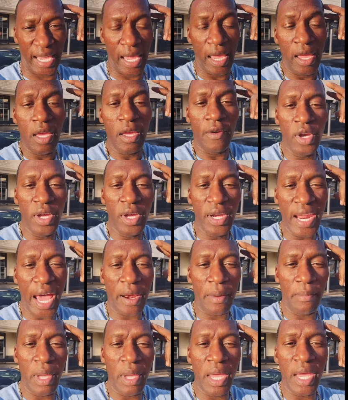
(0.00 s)
If you're not a
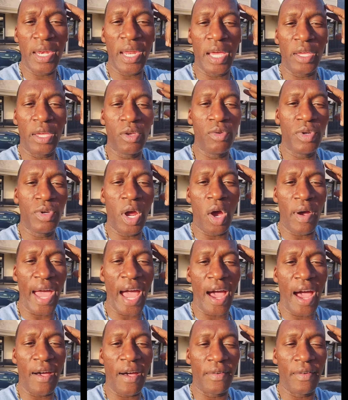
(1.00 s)
millionaire, you don't
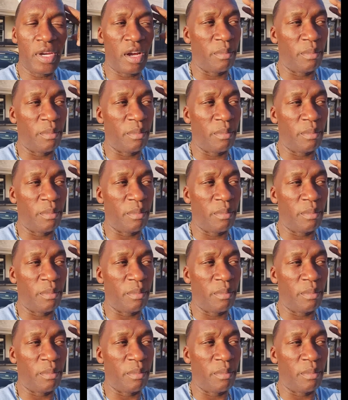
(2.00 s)
have enough